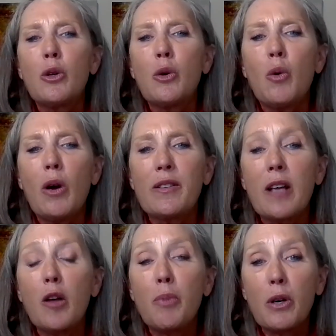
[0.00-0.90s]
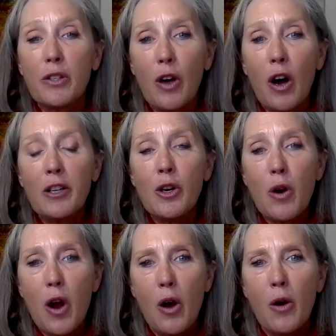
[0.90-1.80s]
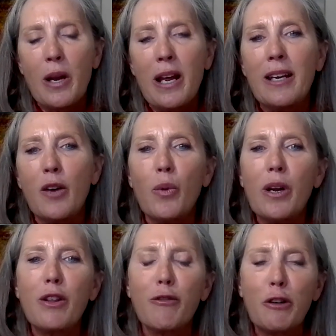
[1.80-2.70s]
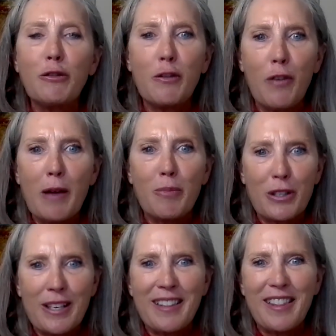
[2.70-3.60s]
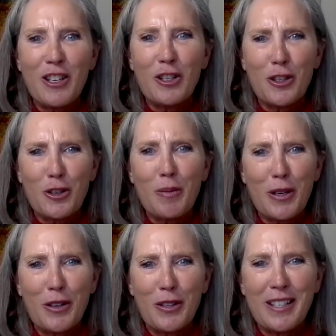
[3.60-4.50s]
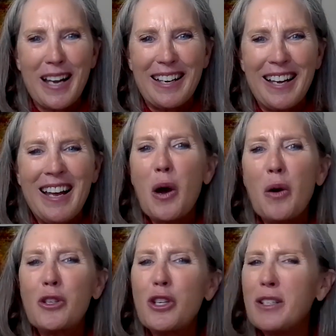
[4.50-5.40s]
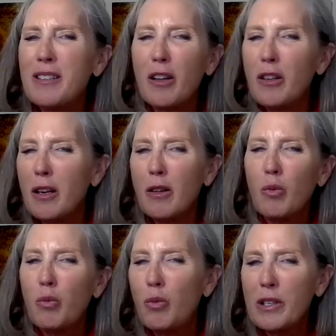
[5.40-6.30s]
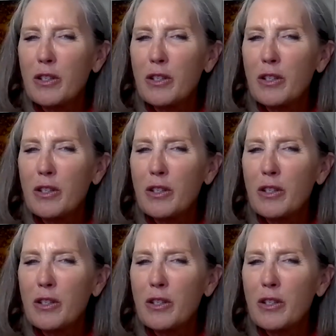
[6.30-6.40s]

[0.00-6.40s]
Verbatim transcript: to sell books on your own and get rid of the 55% that distributors take. So, just a little